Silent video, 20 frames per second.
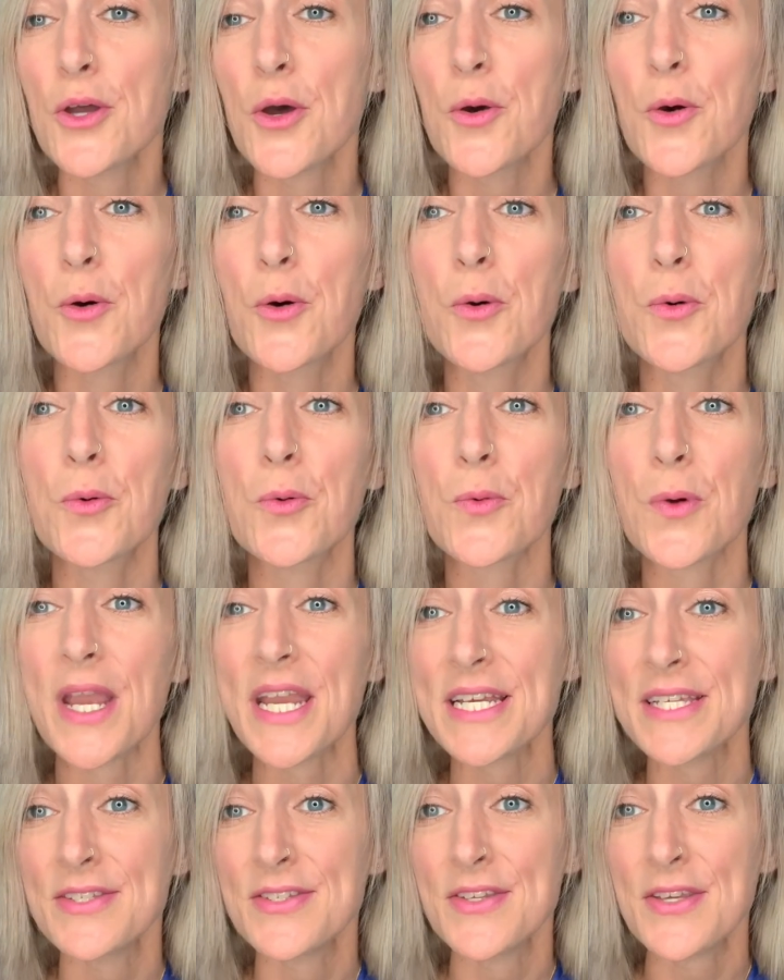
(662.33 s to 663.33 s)

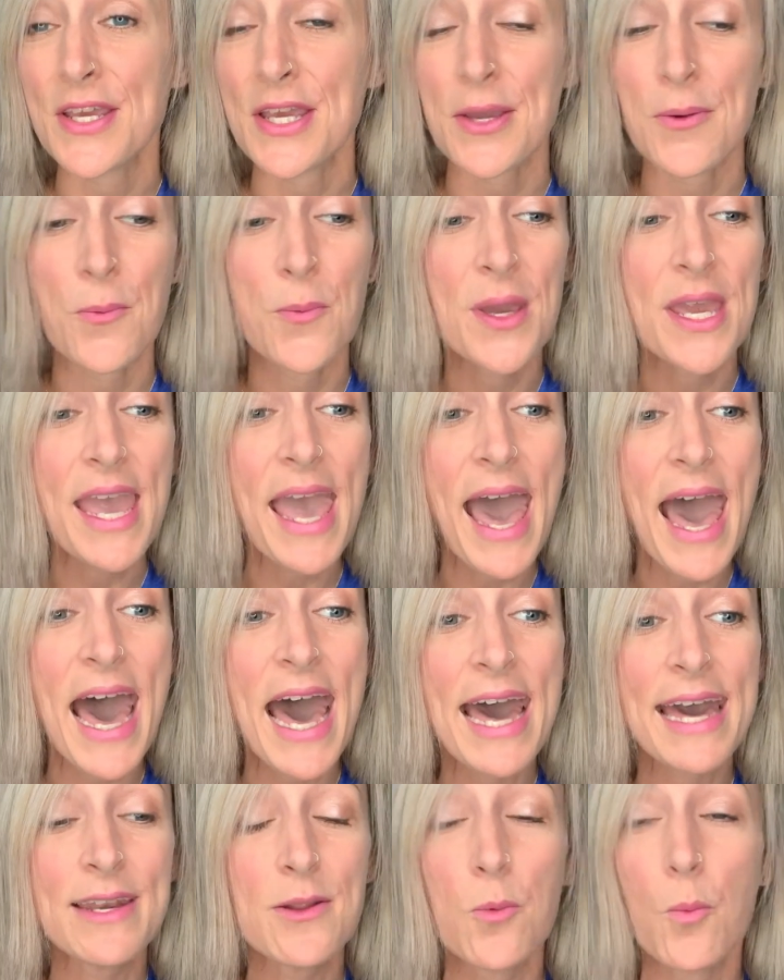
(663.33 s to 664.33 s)
crazy. We
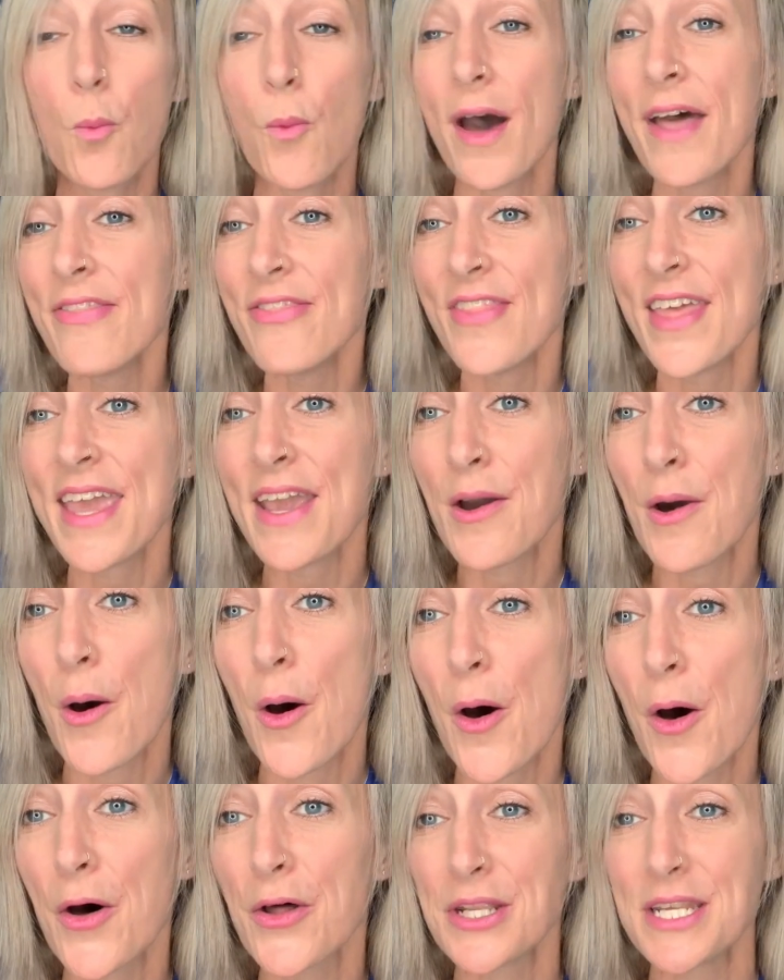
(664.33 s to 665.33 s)
had what they
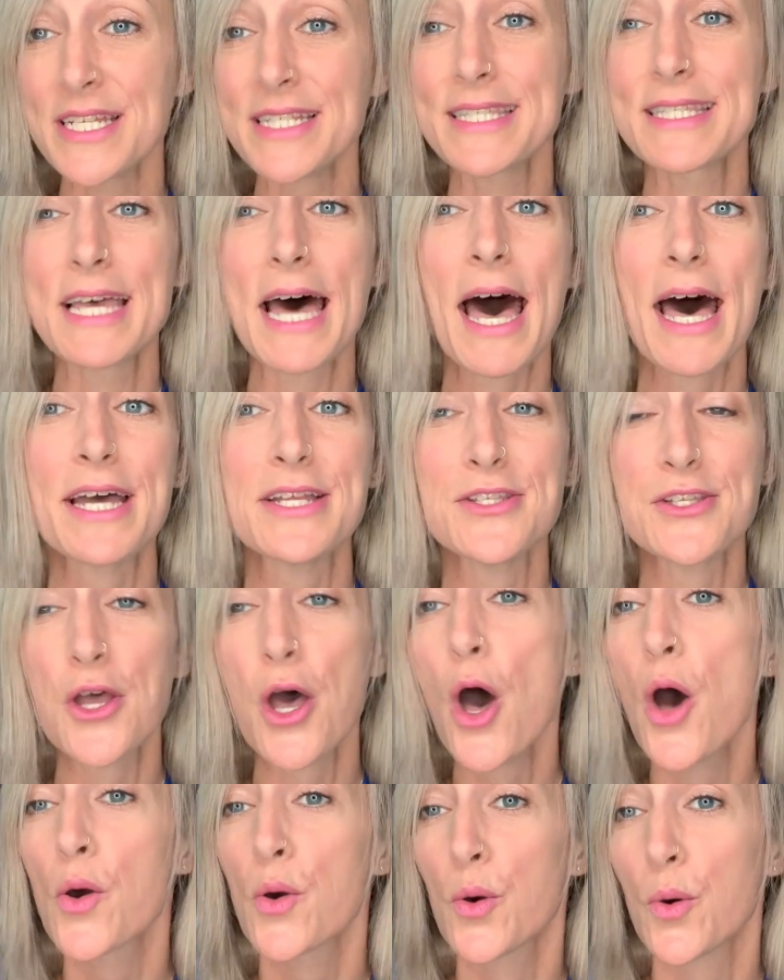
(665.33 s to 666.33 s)
called Tut
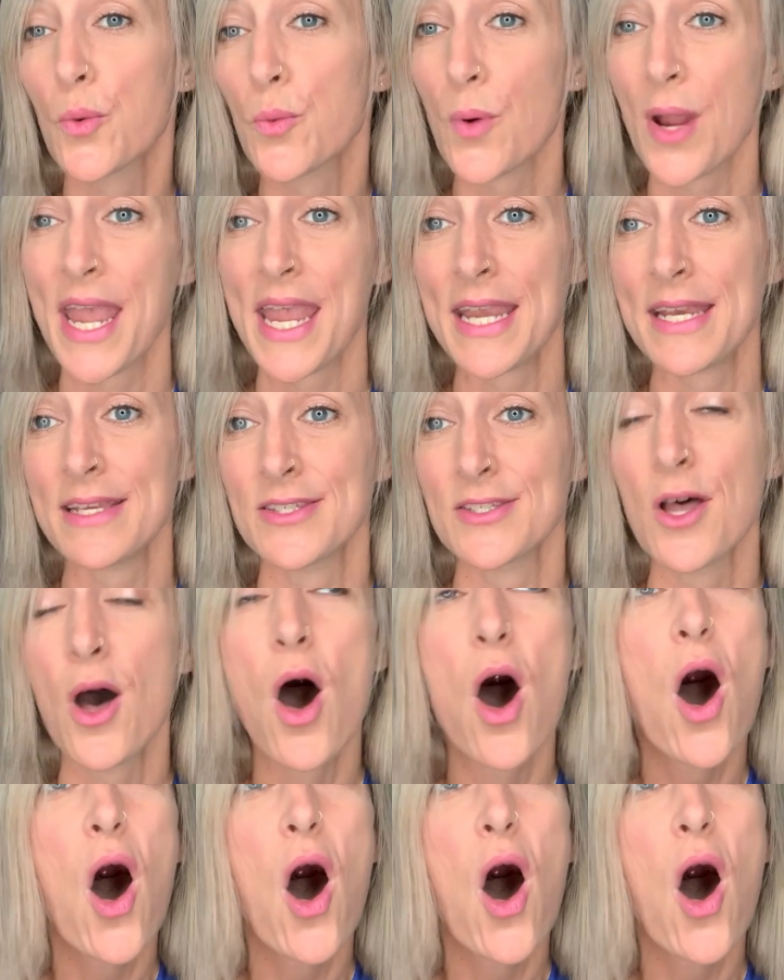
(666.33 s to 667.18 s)
craze.